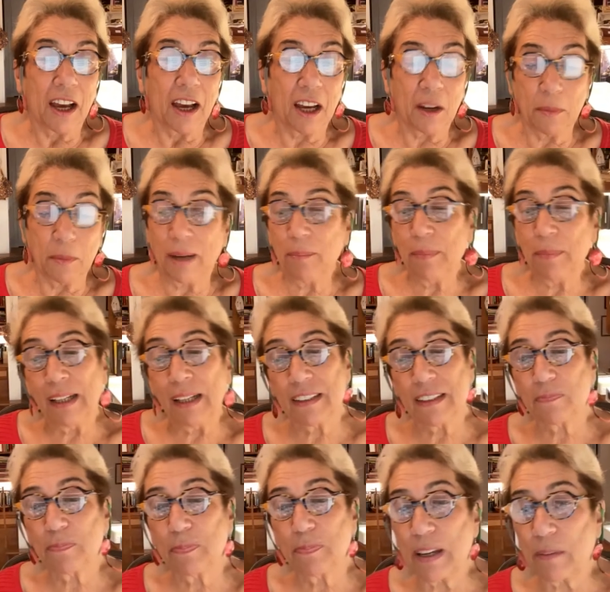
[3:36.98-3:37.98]
I'm
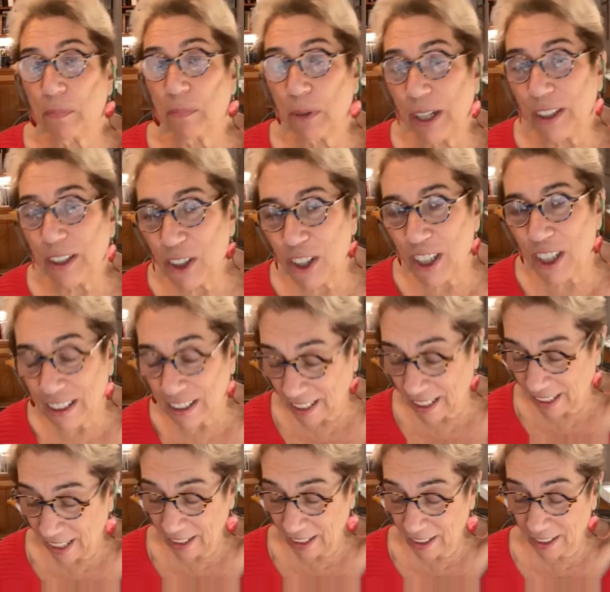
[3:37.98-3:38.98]
not prejudiced
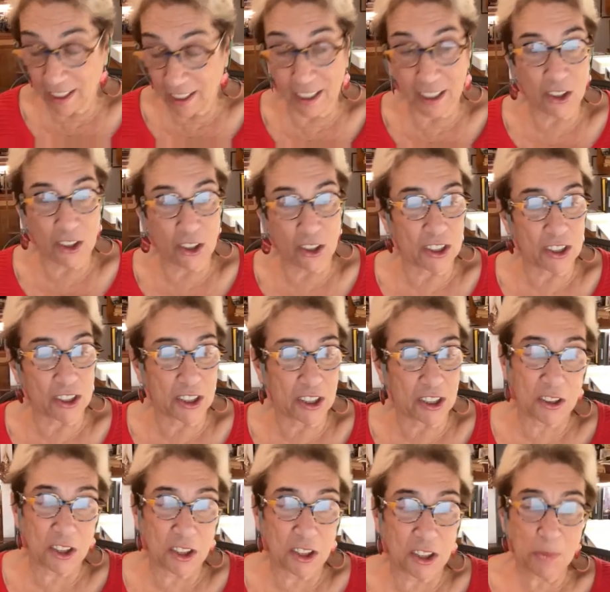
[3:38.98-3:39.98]
against it, it's just
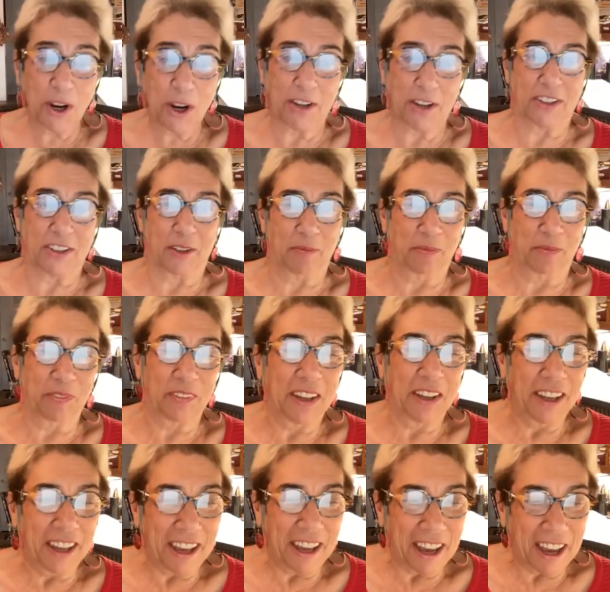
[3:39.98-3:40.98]
surprising.
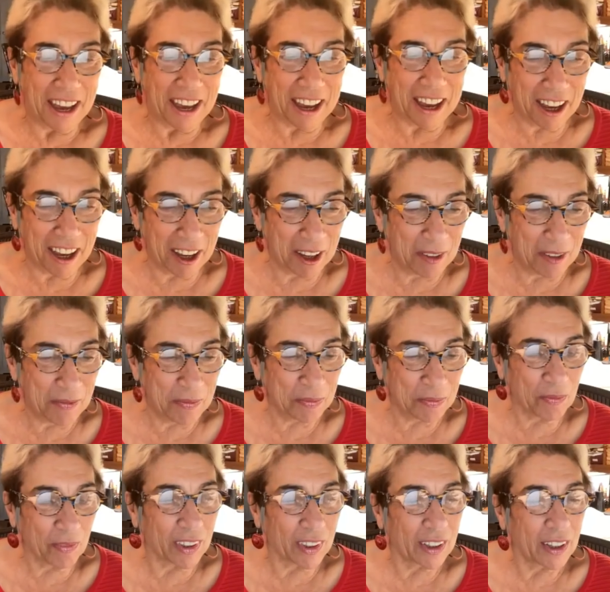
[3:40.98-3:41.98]

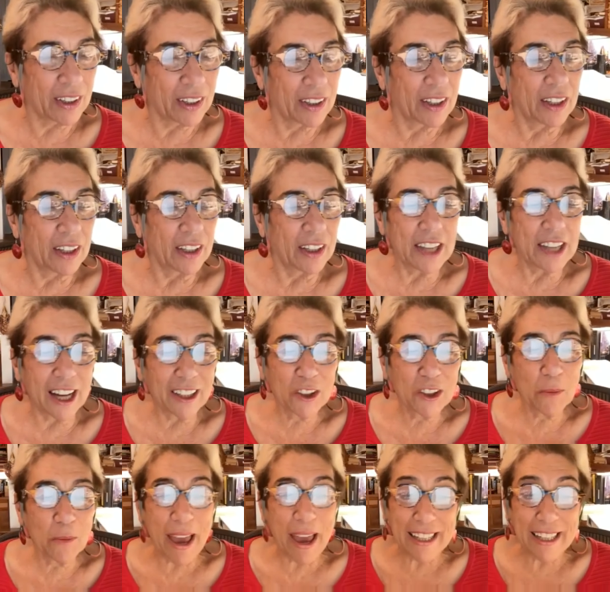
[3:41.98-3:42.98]
Dr.
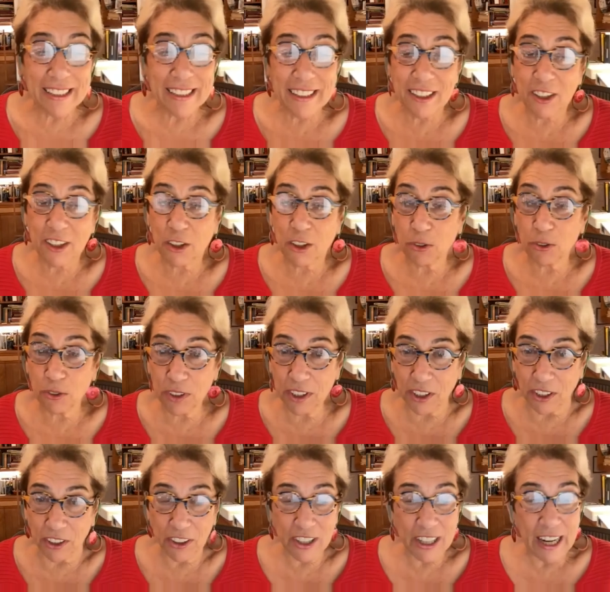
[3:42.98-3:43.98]
Mattis's
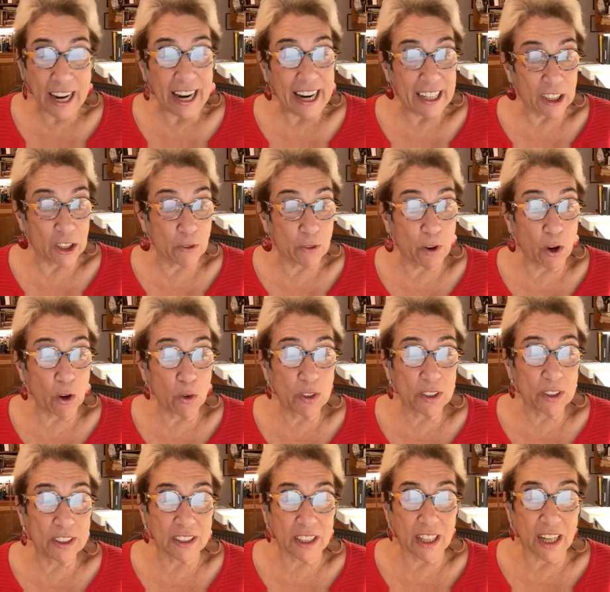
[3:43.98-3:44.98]
career has
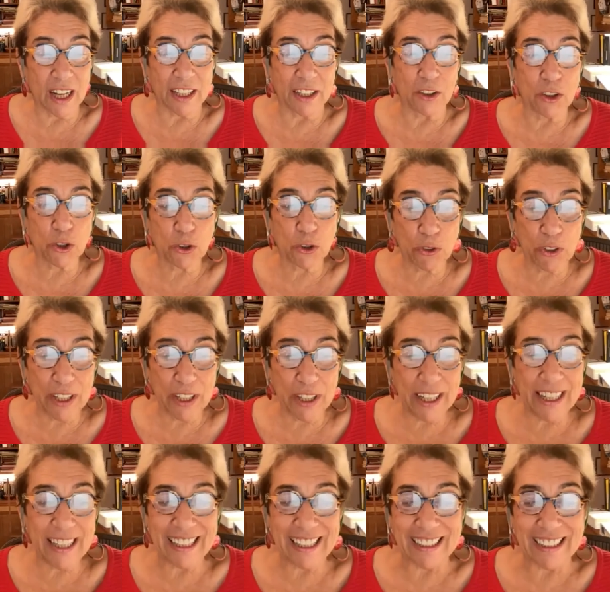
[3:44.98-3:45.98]
focused on
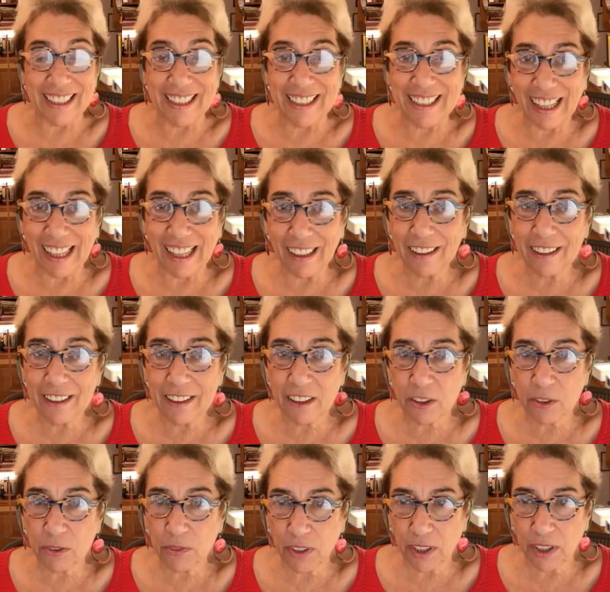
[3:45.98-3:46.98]
treating adult
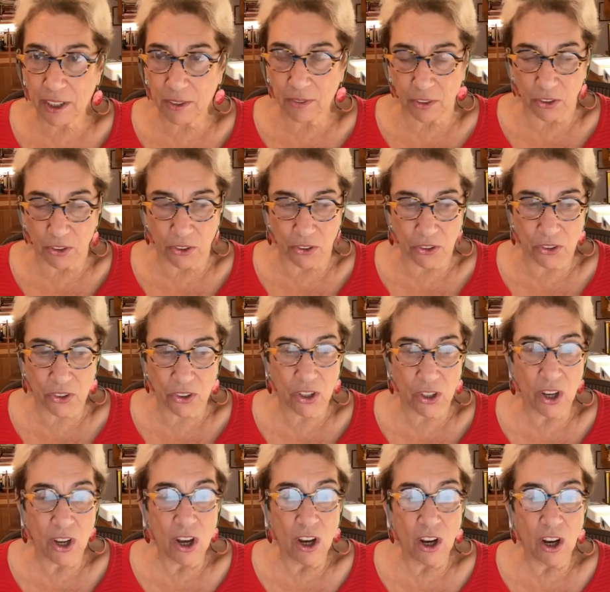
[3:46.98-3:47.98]
survivors
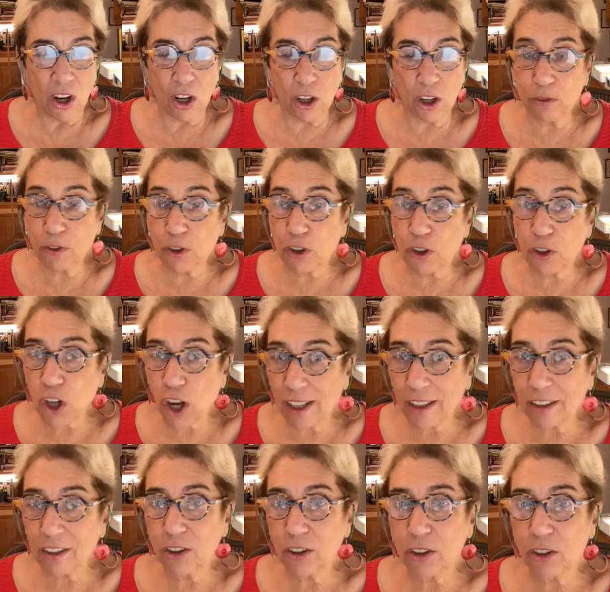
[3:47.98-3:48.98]
of
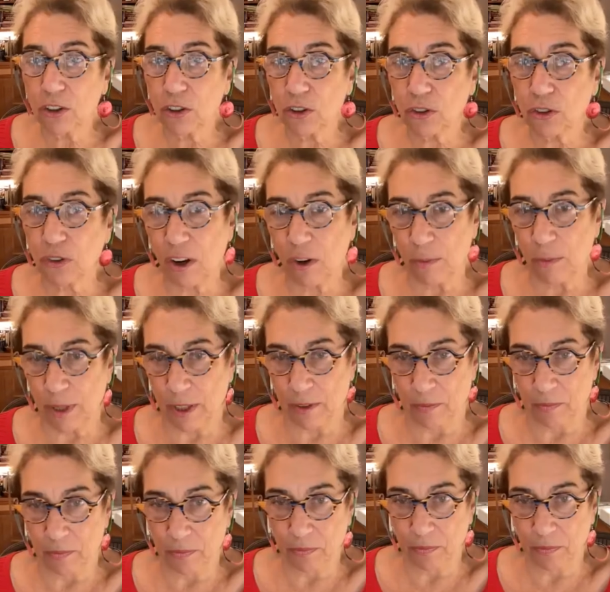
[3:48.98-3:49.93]
childhood trauma.